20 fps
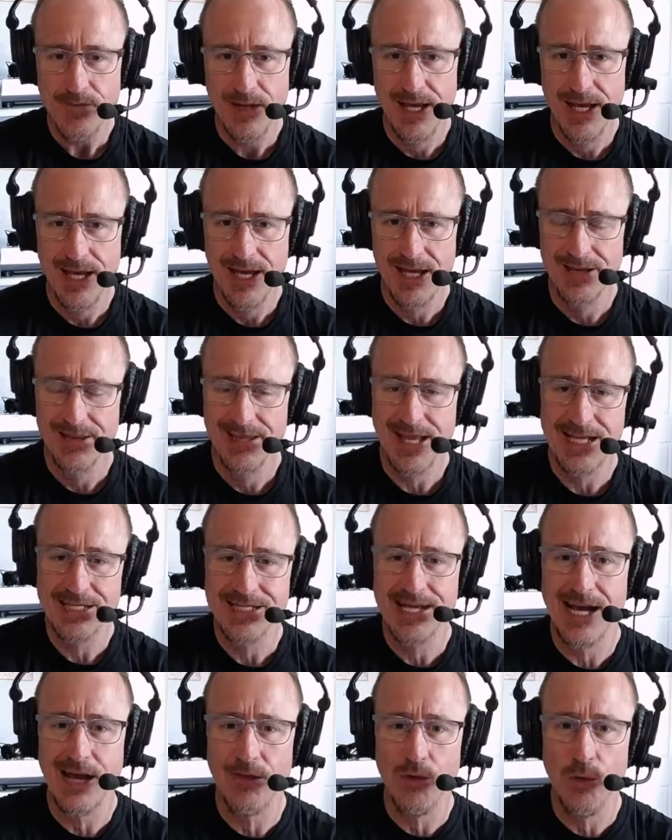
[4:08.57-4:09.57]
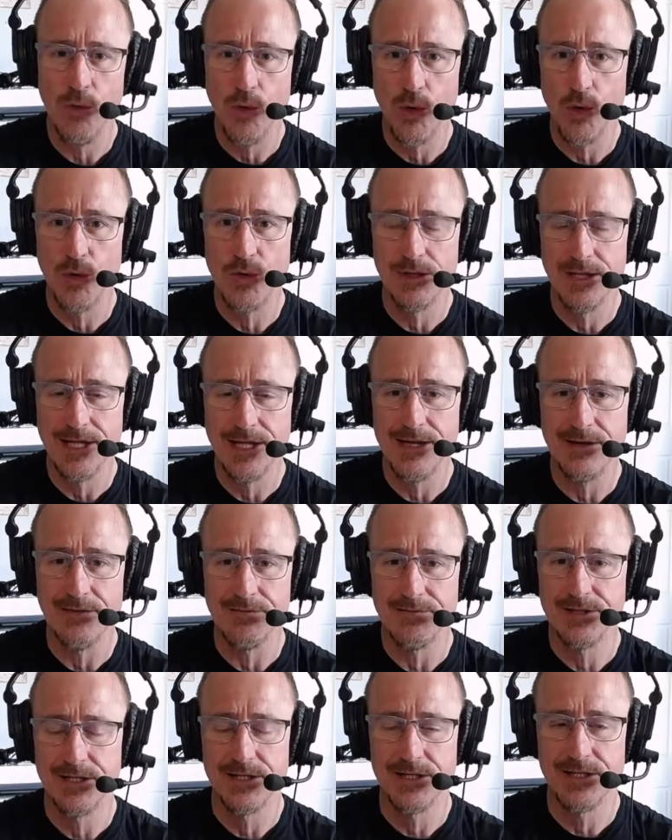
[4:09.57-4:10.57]
And that's how the world
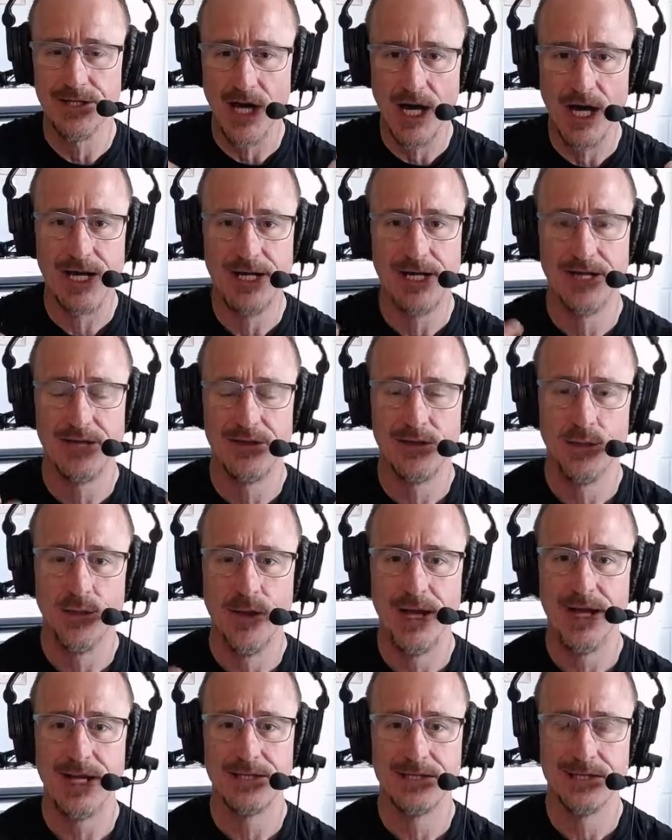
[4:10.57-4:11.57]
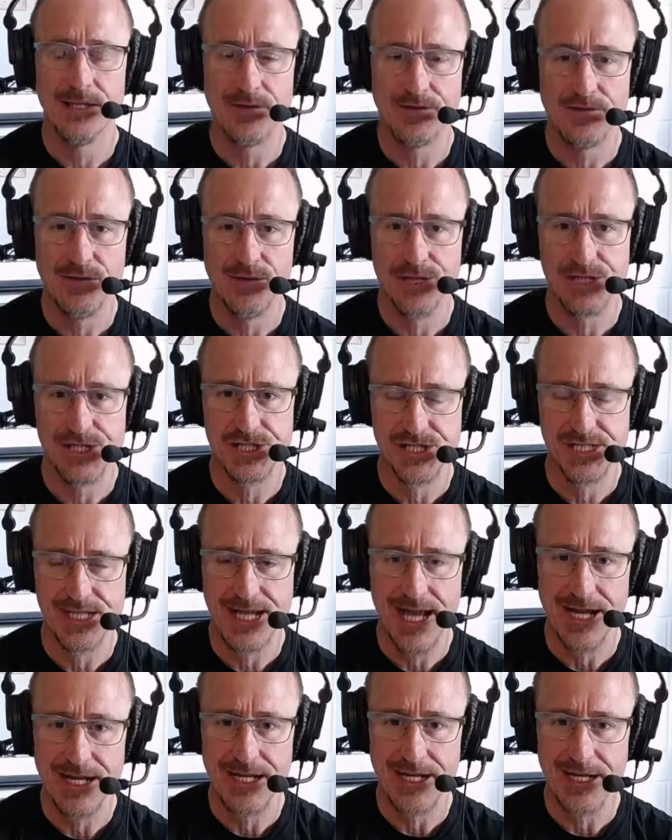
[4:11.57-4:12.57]
lived, not in the ways of
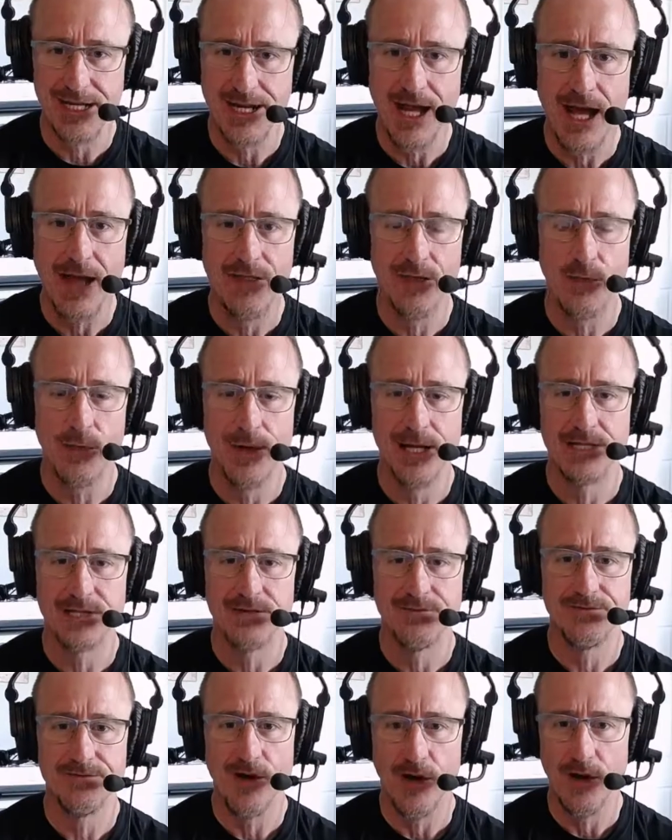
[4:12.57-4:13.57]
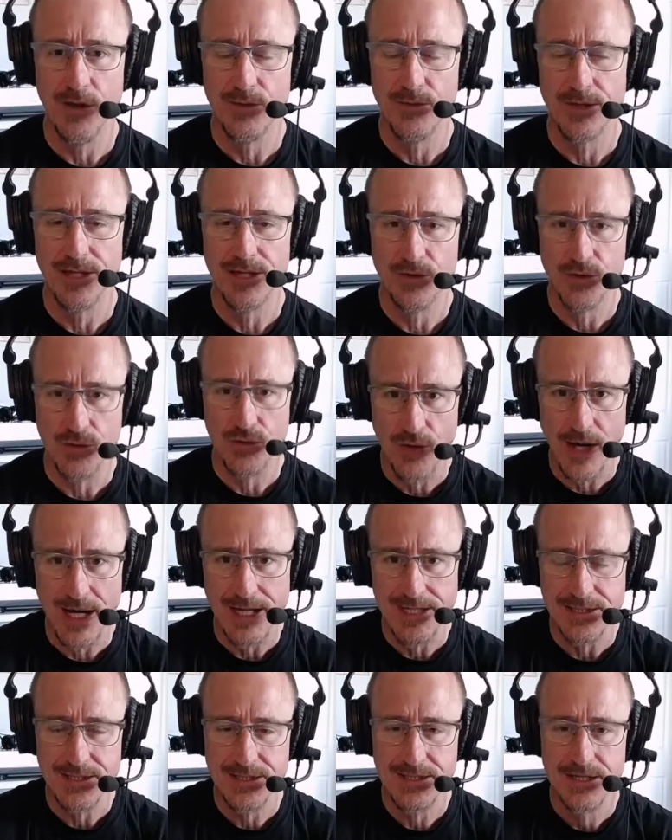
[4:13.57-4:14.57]
Christianity, not in the ways of following
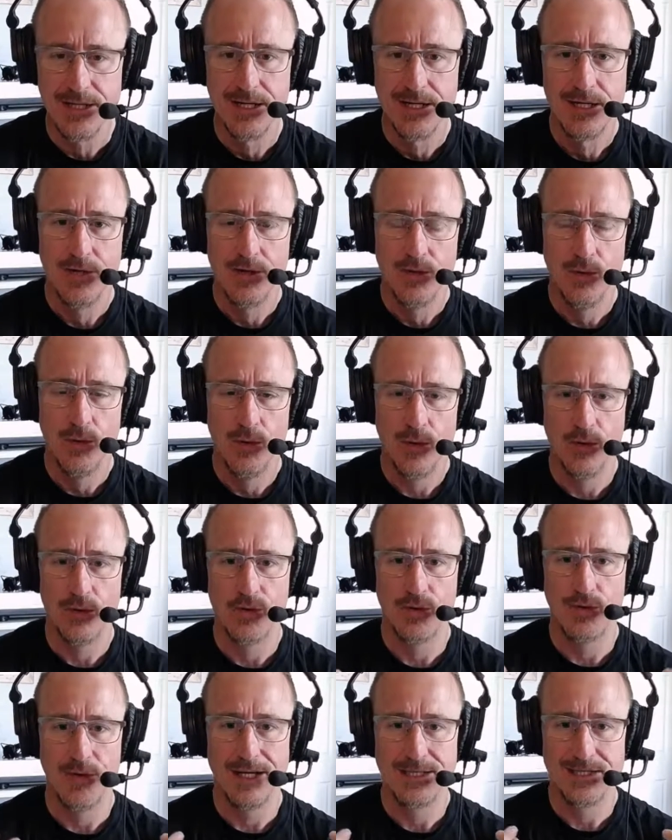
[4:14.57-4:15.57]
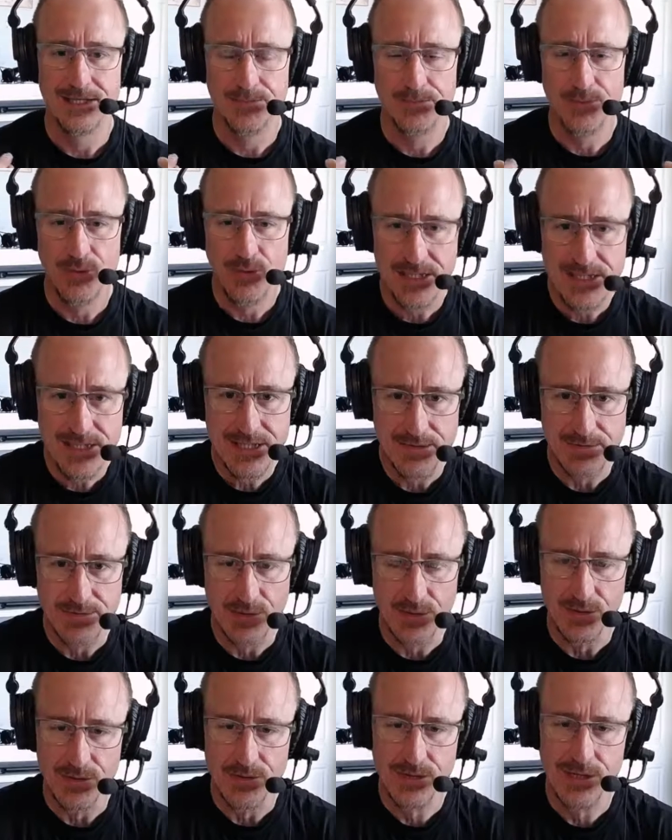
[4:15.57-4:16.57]
Christ or Christ
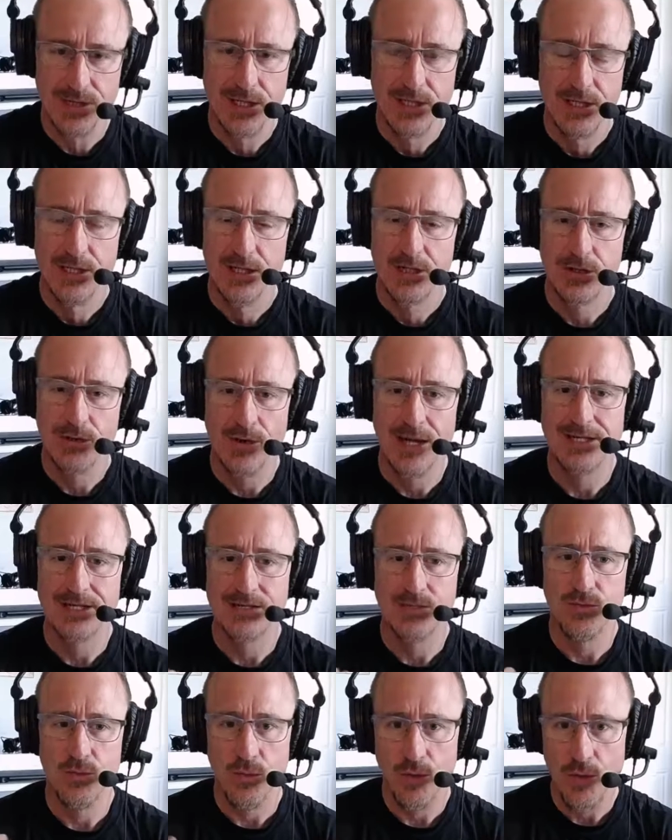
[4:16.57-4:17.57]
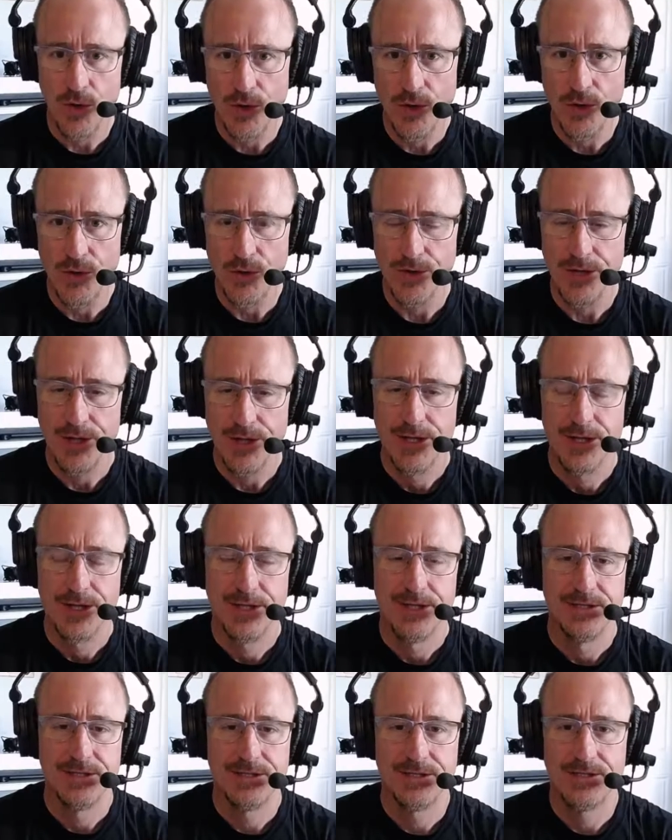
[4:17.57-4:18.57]
principles, Christ word.
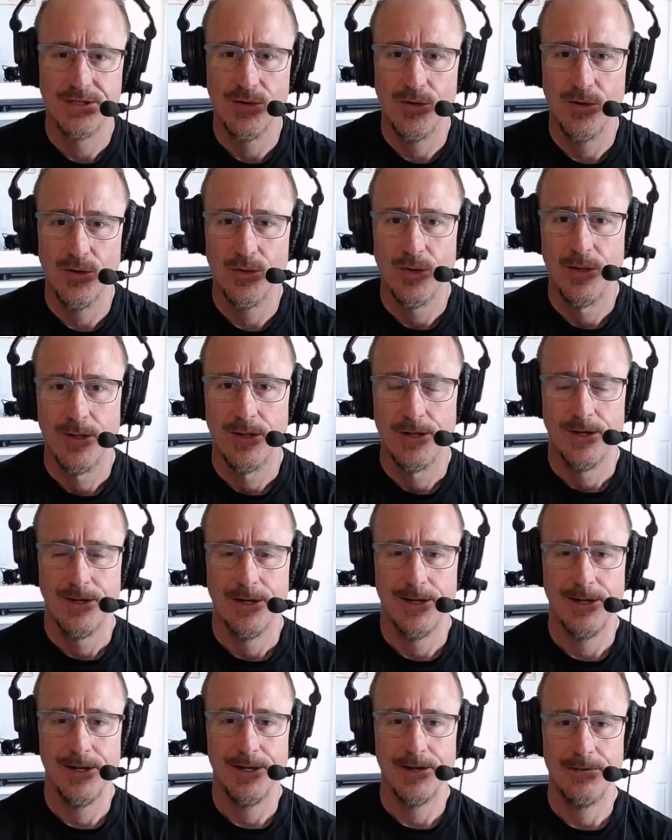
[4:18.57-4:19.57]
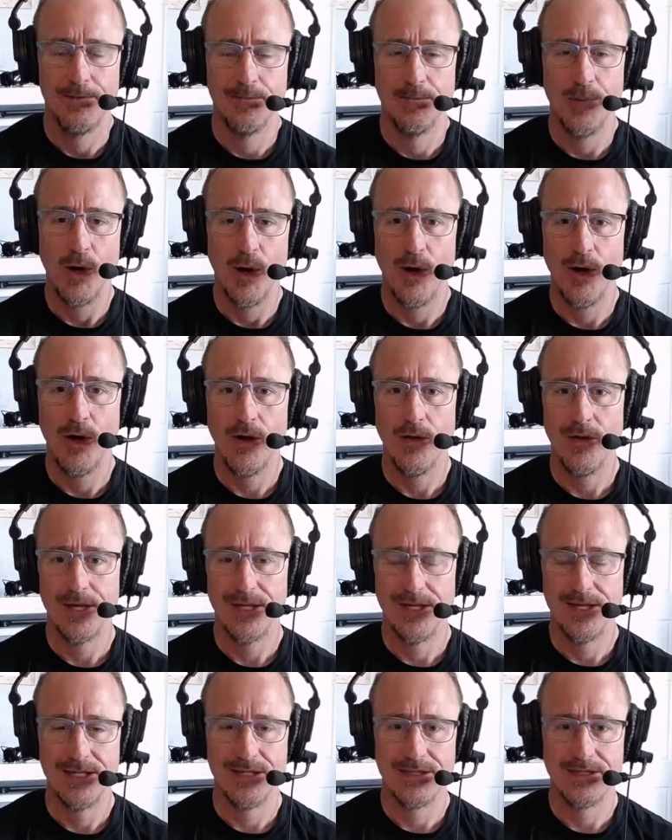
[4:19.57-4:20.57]
So um, Paul
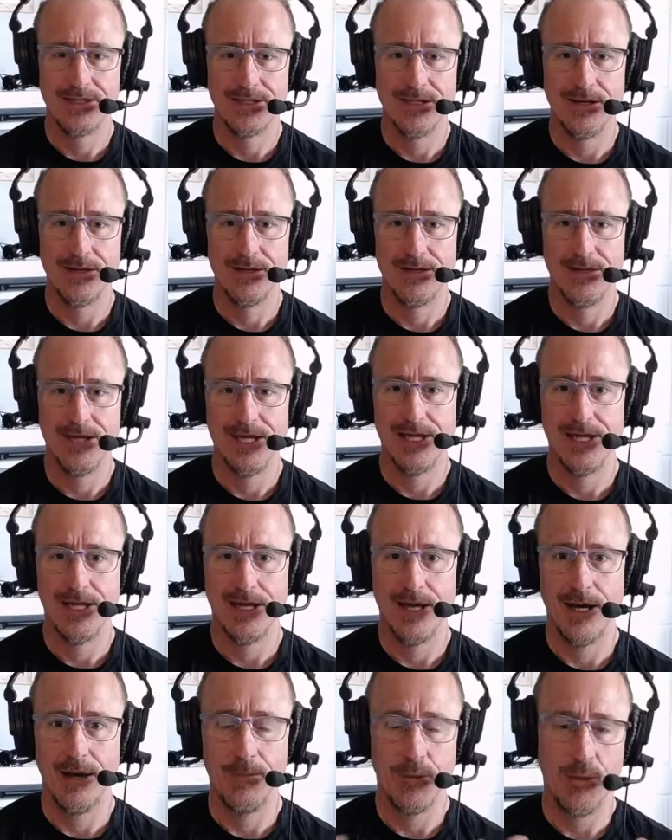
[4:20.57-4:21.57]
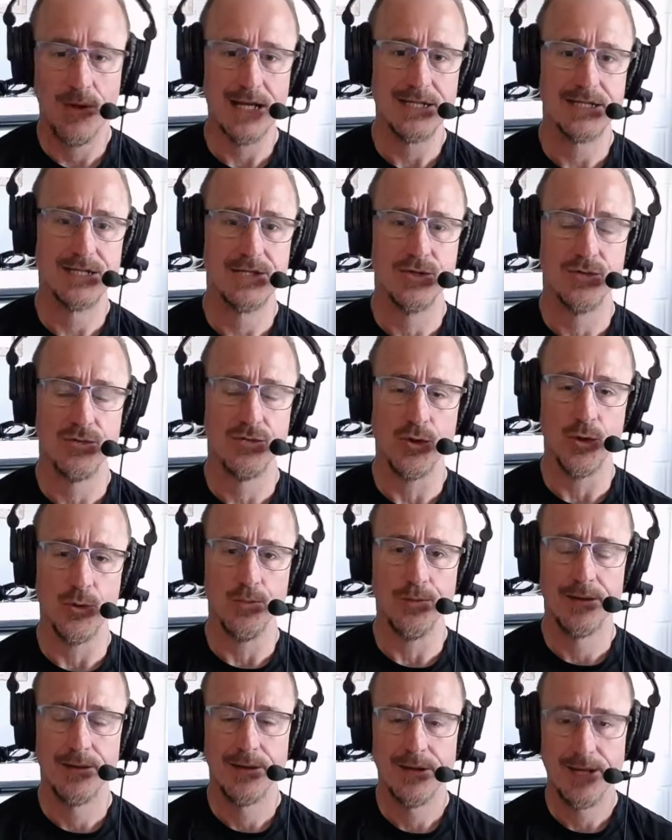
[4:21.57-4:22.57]
is the oppressed
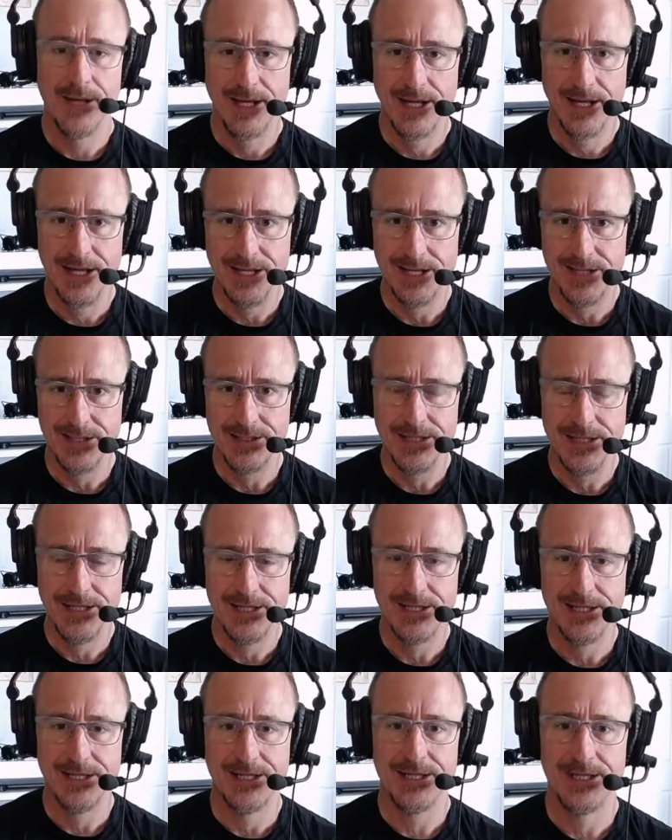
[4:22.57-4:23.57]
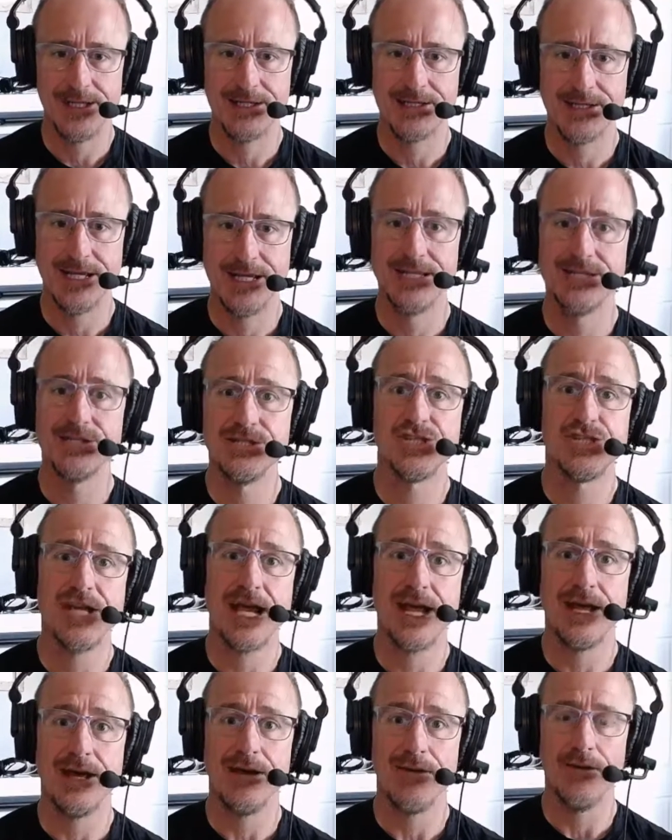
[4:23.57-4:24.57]
group, and he is in
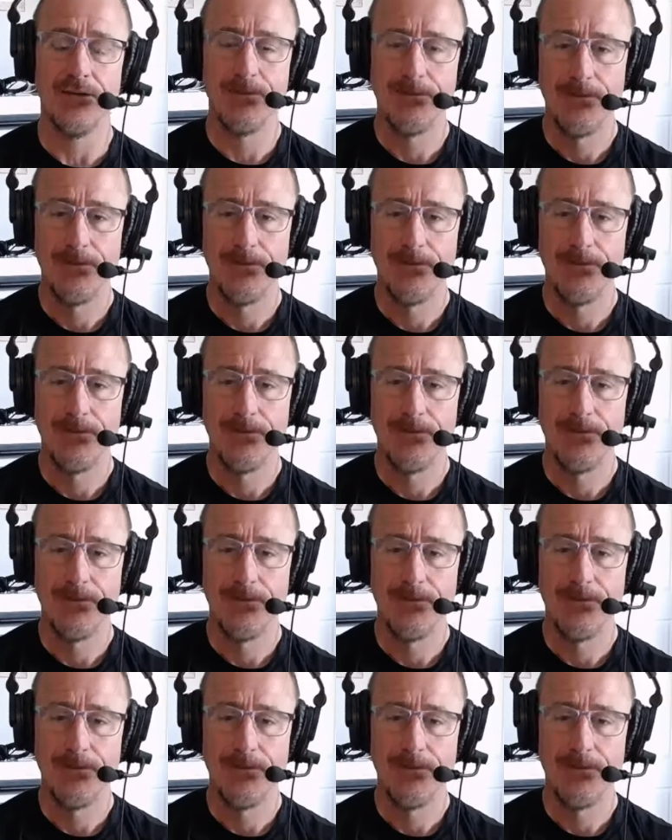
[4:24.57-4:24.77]
jail.